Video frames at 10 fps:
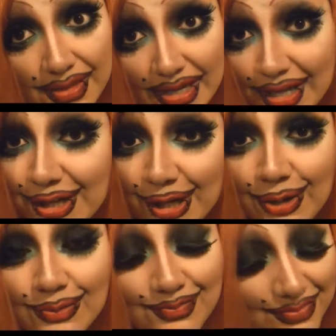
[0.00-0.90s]
that I
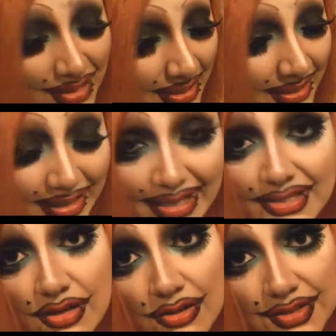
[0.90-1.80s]
know, that I get
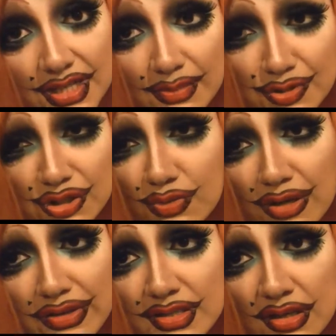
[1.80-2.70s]
asked all the time, do you
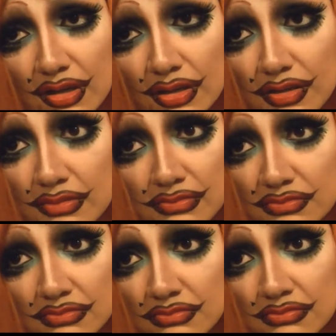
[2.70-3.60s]
wear this on?
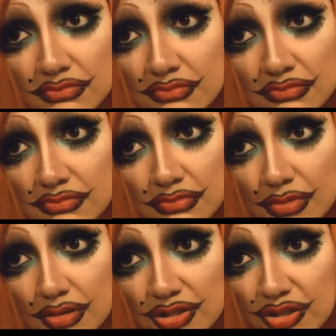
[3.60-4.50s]

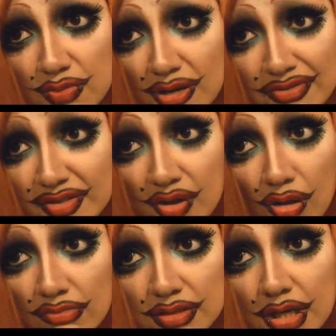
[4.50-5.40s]
Do you wear this
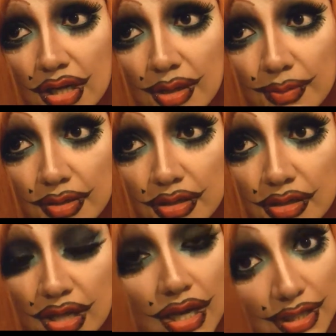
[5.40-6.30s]
all the time?
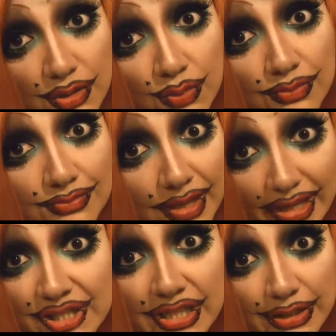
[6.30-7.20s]
I do.
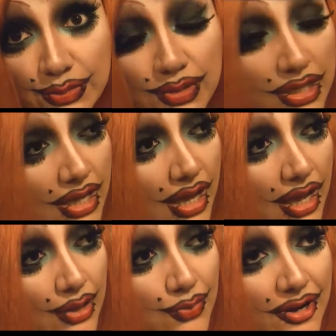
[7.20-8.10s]
Actually, I do.
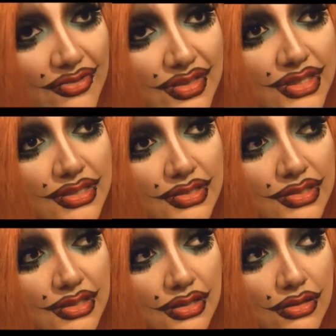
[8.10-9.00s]
I wear
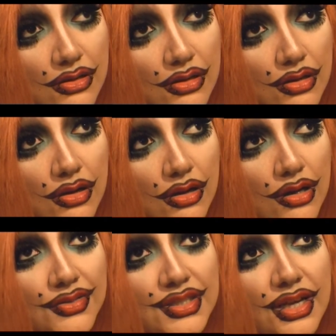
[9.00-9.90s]
this
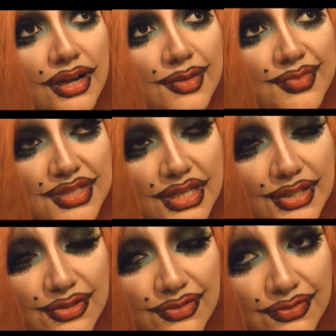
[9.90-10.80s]
on the times that I
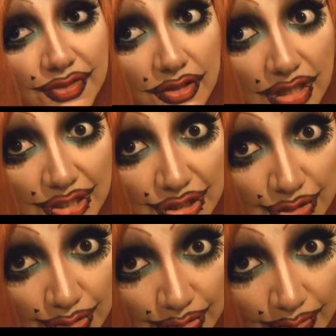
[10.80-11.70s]
do feel I
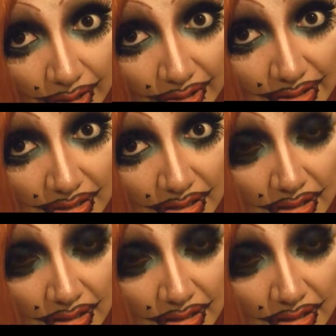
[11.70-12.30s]
should wear it.